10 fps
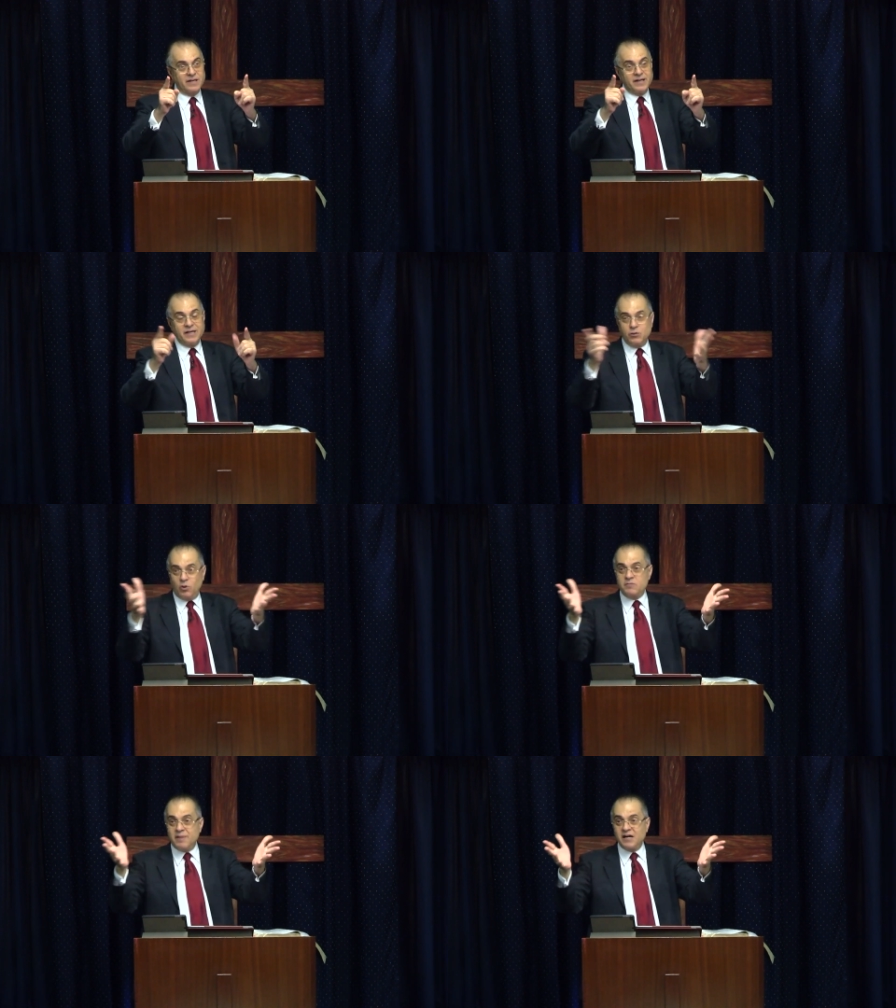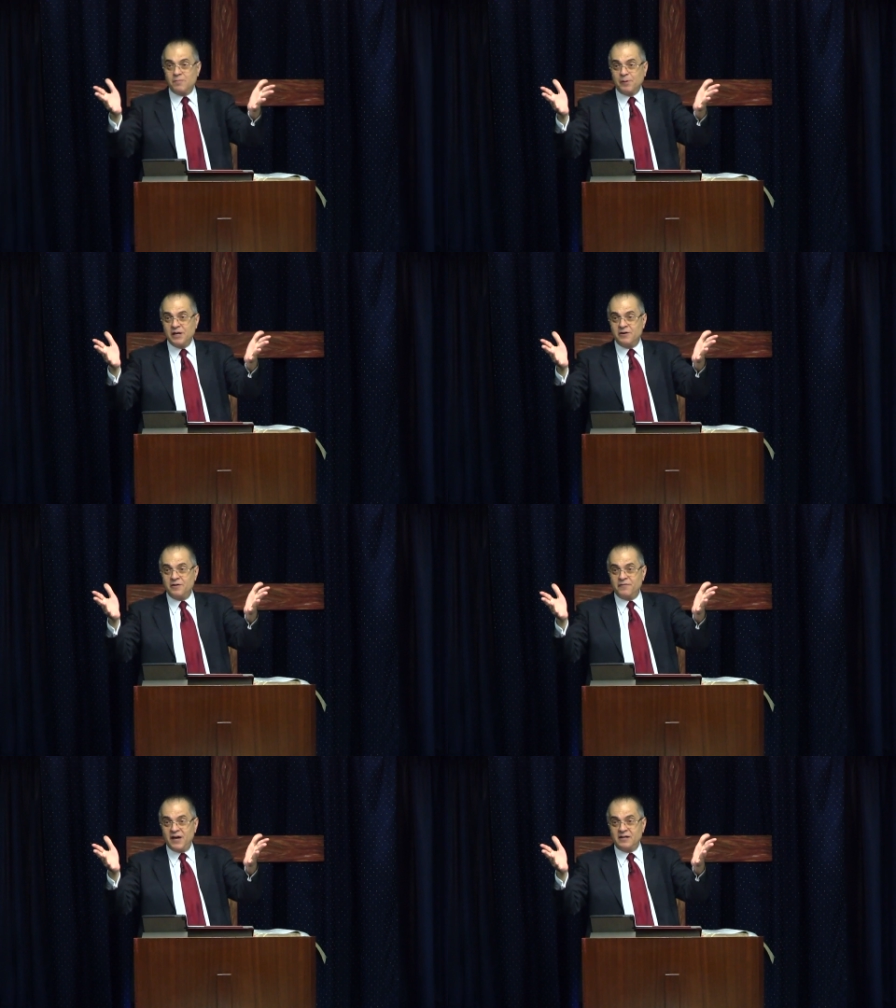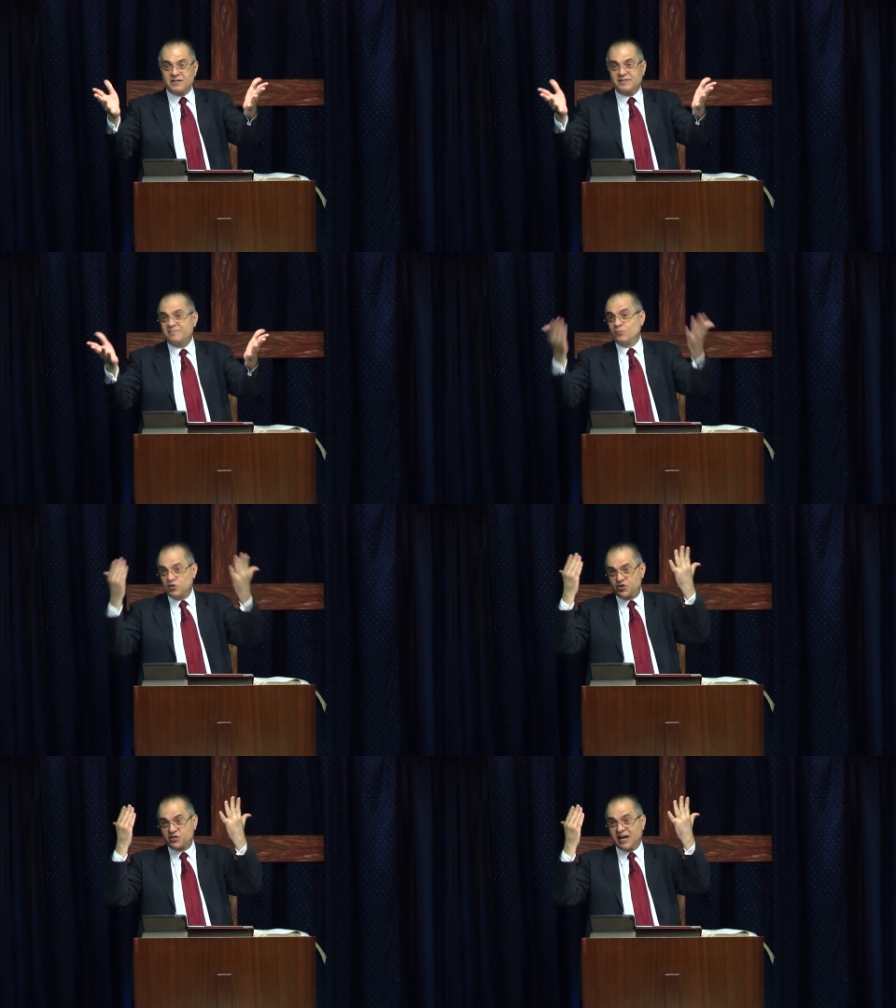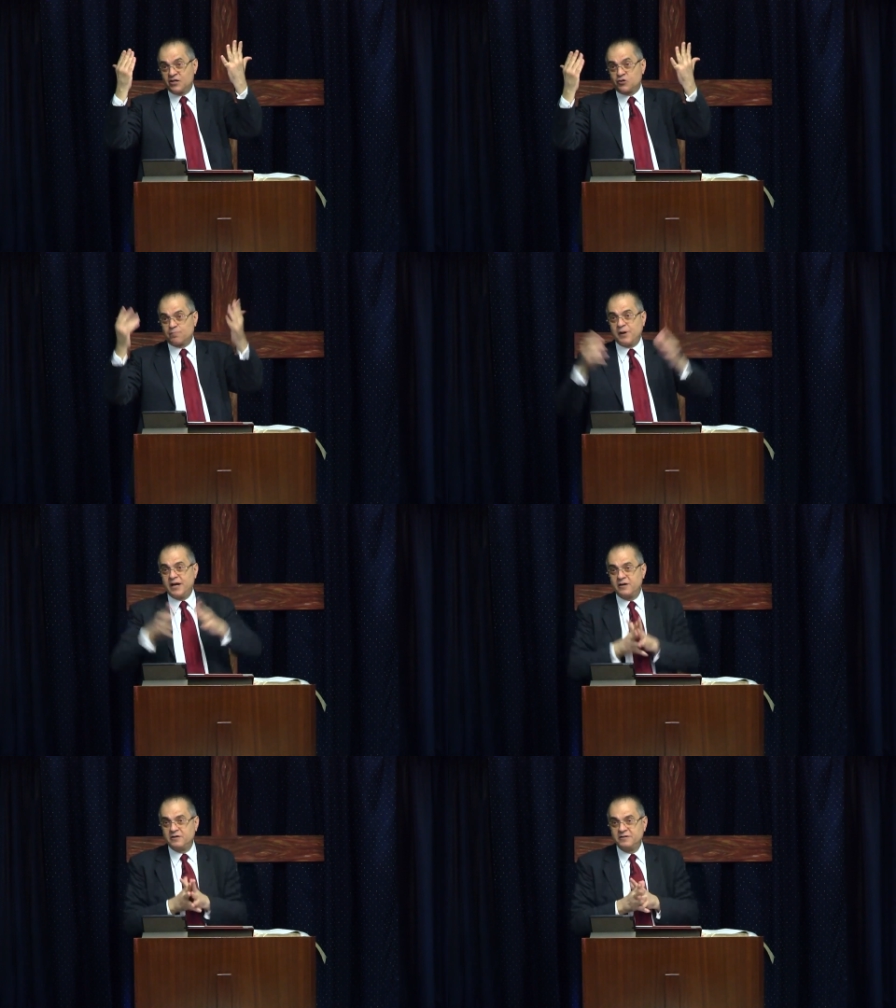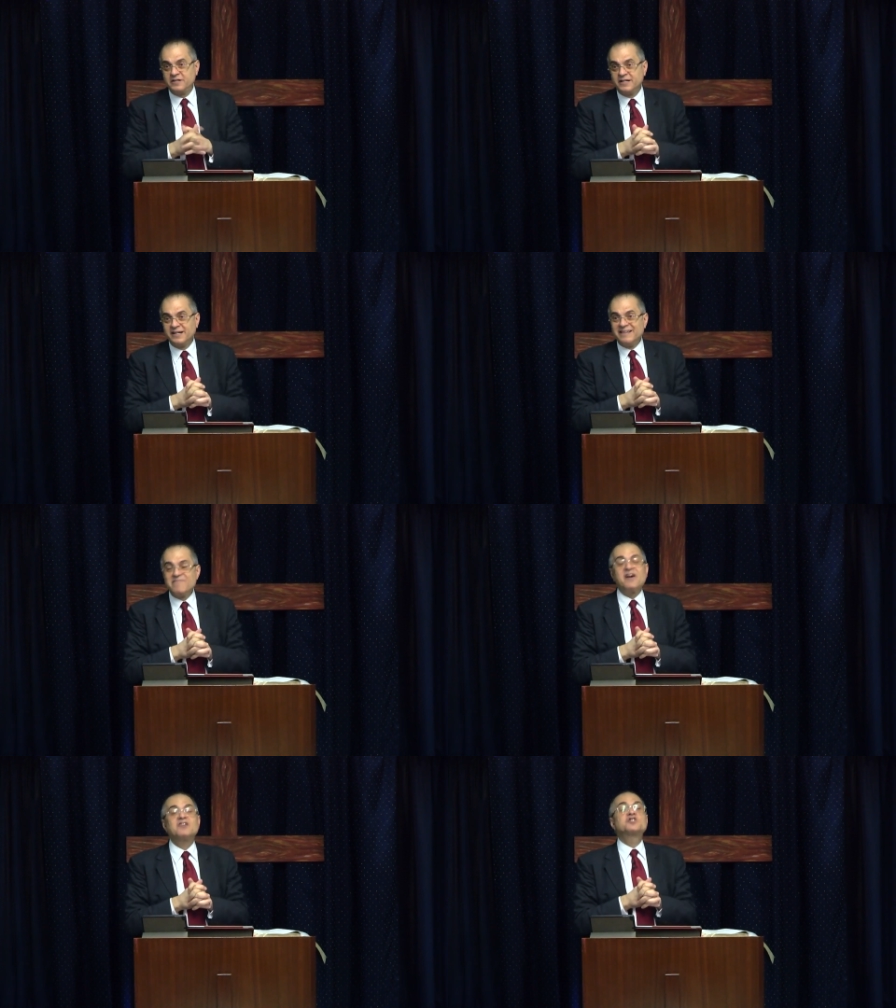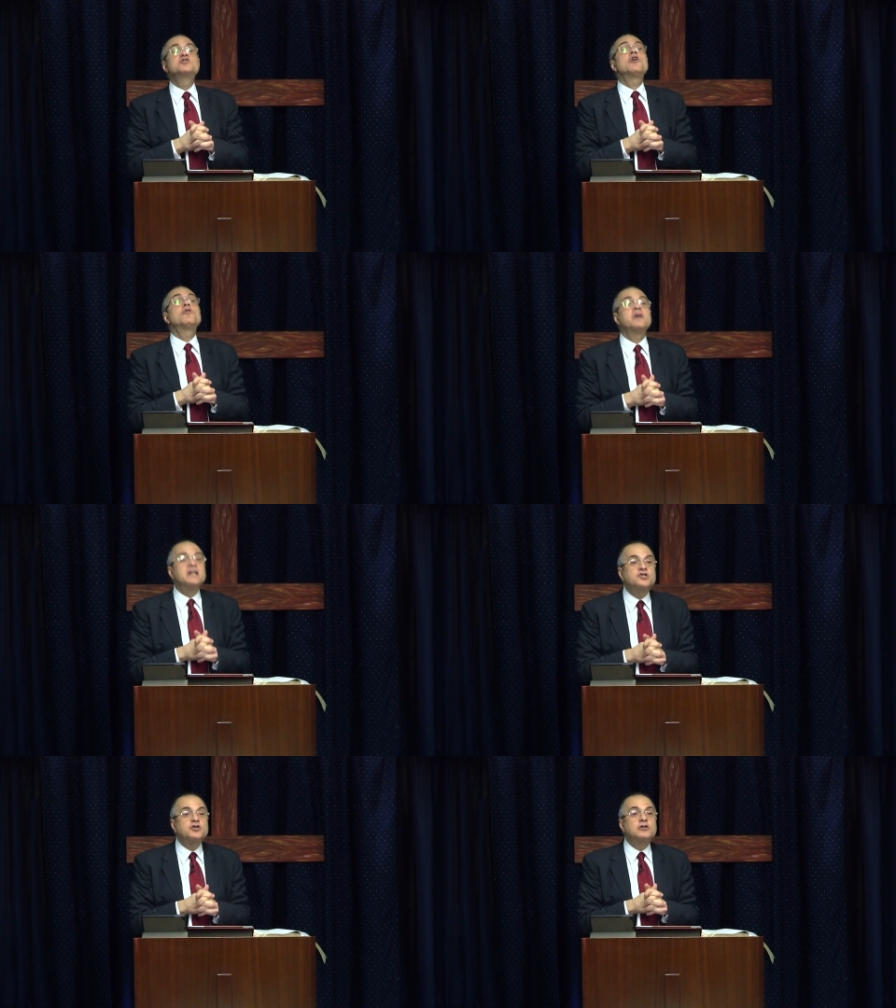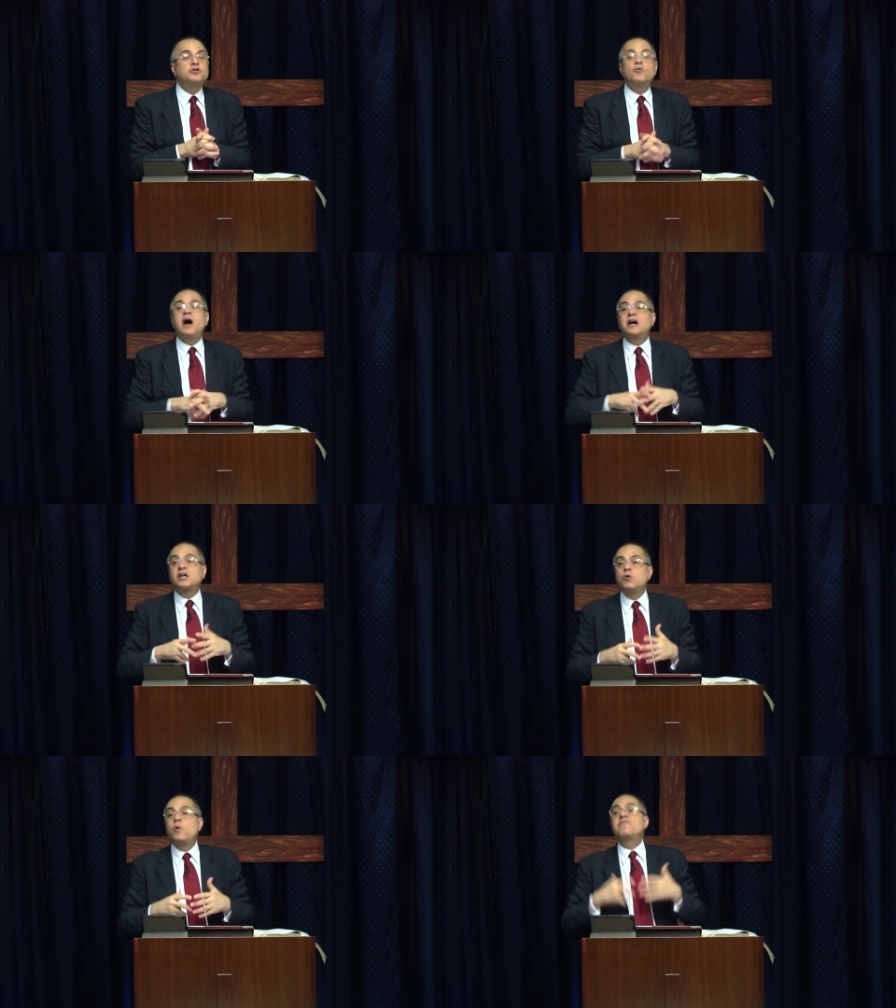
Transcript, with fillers: You want my opinion on that? Which is God's opinion? There is no reason to argue with